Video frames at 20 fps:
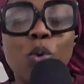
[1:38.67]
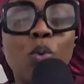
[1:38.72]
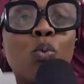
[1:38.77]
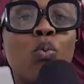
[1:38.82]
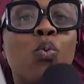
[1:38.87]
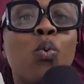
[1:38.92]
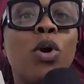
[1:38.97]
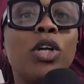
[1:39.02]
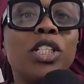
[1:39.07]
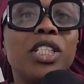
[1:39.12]
So
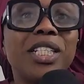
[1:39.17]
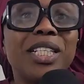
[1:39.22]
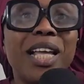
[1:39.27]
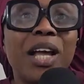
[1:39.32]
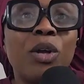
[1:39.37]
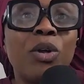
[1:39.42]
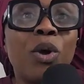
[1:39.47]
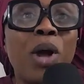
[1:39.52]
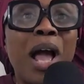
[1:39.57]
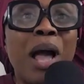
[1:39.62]
what
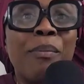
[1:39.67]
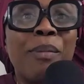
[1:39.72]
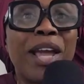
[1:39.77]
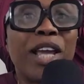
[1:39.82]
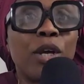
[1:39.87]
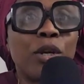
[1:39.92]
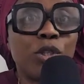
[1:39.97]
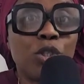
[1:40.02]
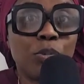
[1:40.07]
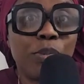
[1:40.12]
am
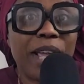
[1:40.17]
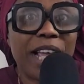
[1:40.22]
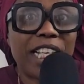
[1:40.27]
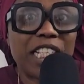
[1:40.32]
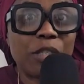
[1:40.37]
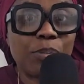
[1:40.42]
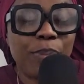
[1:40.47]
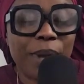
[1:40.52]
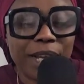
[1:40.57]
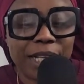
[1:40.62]
I going to be
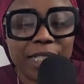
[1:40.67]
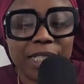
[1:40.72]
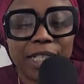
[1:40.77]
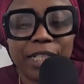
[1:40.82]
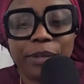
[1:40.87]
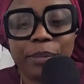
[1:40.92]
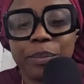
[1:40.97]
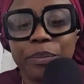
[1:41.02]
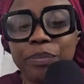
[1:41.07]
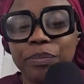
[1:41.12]

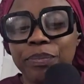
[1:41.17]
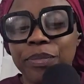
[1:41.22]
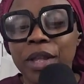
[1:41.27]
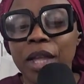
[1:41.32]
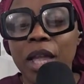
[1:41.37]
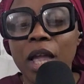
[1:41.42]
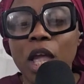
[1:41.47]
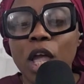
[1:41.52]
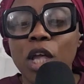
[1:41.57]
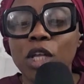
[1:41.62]
expecting?
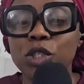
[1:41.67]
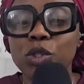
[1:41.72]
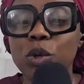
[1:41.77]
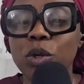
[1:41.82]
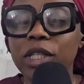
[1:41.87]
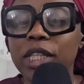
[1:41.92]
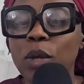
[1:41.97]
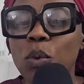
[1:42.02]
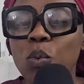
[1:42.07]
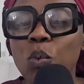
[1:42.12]

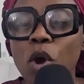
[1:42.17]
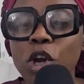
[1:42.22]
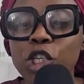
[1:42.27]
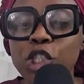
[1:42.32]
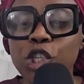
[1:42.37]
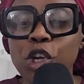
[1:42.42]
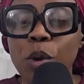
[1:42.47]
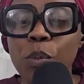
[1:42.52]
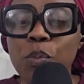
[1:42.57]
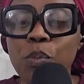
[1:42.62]
So the
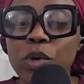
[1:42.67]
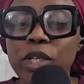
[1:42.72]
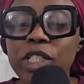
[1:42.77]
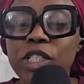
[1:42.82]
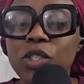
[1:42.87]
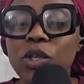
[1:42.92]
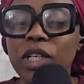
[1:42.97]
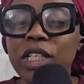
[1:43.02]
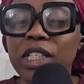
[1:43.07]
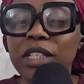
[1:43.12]
workshop will
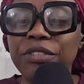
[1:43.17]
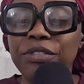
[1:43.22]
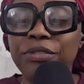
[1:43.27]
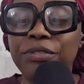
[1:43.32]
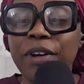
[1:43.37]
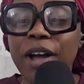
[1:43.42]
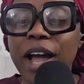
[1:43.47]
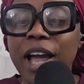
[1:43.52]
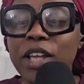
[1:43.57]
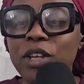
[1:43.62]

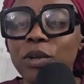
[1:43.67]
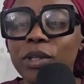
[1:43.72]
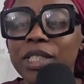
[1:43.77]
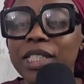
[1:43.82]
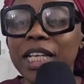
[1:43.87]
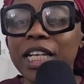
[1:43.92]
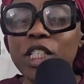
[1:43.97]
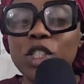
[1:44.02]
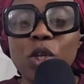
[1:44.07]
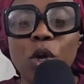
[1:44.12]
solidify your
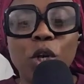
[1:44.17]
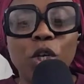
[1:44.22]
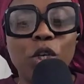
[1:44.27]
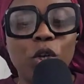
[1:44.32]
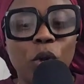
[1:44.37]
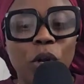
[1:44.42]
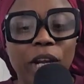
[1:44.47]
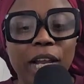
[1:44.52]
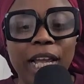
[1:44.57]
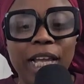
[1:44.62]
TikTok
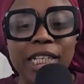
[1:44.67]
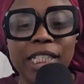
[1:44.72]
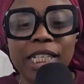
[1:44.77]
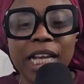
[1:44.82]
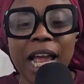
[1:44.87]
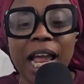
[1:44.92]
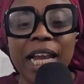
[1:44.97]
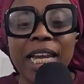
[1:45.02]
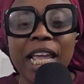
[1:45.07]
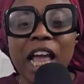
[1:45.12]
knowledge
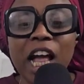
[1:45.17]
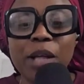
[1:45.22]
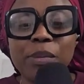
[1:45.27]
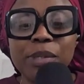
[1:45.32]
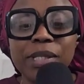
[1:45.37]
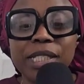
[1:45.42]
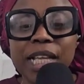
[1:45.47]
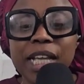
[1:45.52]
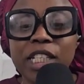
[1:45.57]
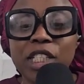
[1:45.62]
and
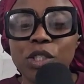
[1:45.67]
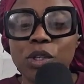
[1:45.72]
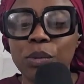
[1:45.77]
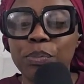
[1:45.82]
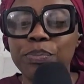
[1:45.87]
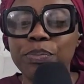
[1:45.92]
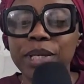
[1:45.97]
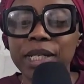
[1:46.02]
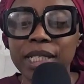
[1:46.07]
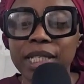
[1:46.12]
help set
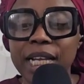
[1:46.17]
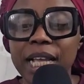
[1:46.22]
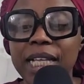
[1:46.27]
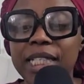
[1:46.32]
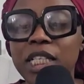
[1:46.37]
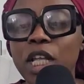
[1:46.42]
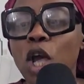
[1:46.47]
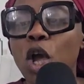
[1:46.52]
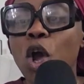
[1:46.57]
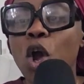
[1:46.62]
your
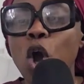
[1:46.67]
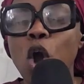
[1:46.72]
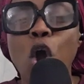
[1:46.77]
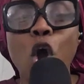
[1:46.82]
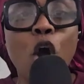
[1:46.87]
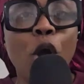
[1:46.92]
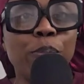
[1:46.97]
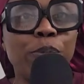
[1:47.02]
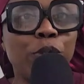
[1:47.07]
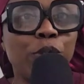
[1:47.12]
business
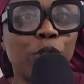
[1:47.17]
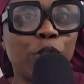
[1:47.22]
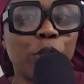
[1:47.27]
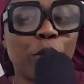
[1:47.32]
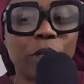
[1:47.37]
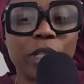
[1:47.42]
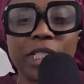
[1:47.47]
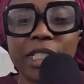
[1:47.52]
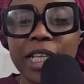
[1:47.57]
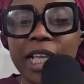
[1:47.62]
up to
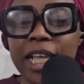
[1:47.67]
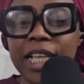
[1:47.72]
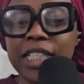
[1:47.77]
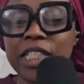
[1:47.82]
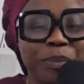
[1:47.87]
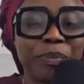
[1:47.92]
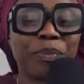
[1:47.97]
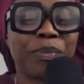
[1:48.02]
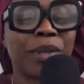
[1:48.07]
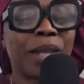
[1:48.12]

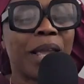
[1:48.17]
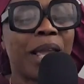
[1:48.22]
success.